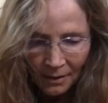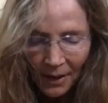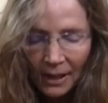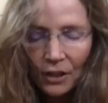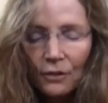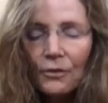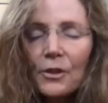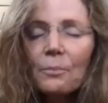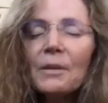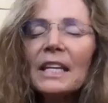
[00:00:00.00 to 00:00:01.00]
Thank you for
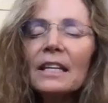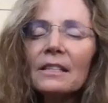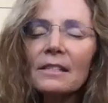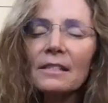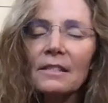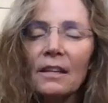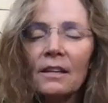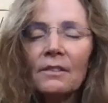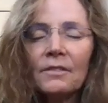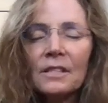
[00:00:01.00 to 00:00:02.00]
the peace
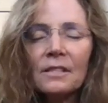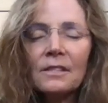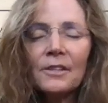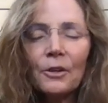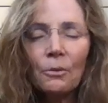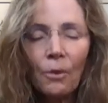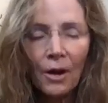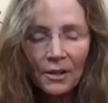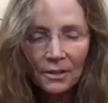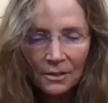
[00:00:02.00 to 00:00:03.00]
of still
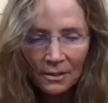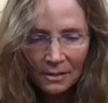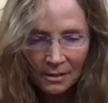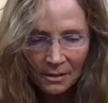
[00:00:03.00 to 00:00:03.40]
waters,